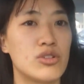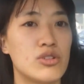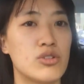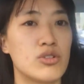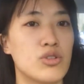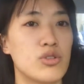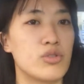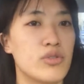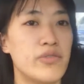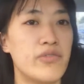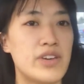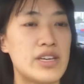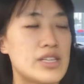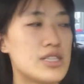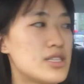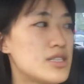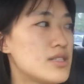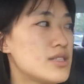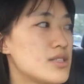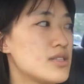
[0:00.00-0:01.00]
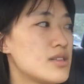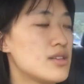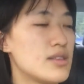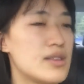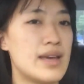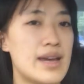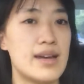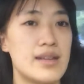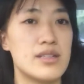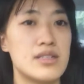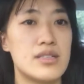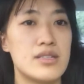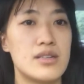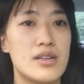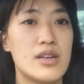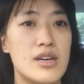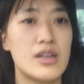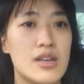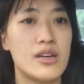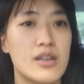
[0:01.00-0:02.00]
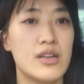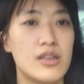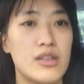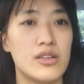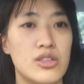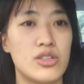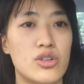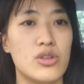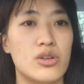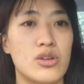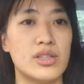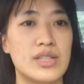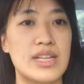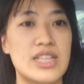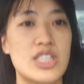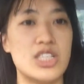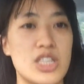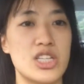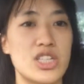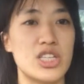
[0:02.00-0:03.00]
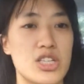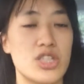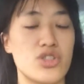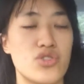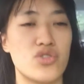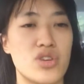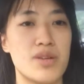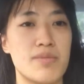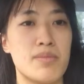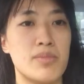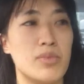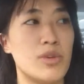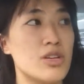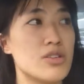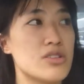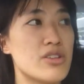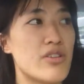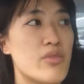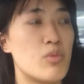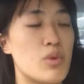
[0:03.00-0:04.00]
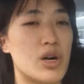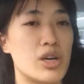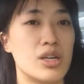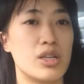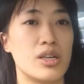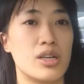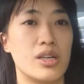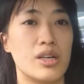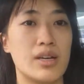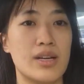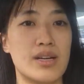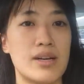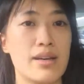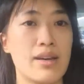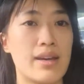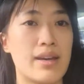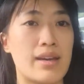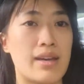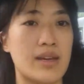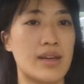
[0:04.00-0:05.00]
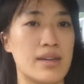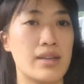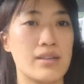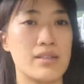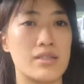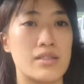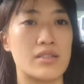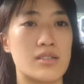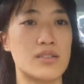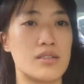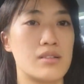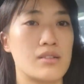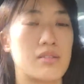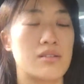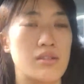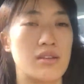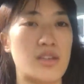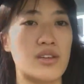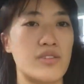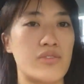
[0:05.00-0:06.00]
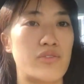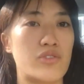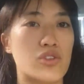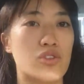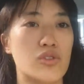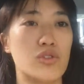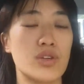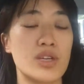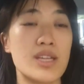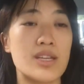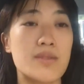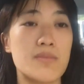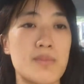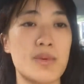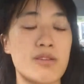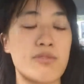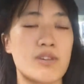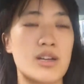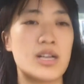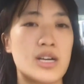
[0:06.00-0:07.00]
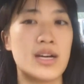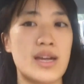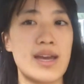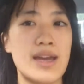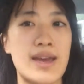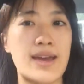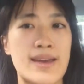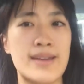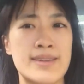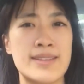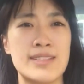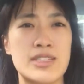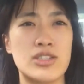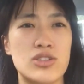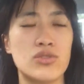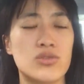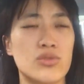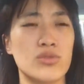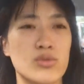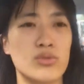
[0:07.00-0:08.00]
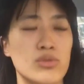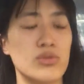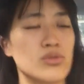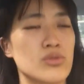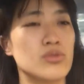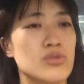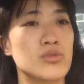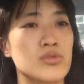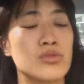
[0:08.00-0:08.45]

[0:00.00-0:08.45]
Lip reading: go fix that, your digestion, drink lots of water. And if you look in the mirror and you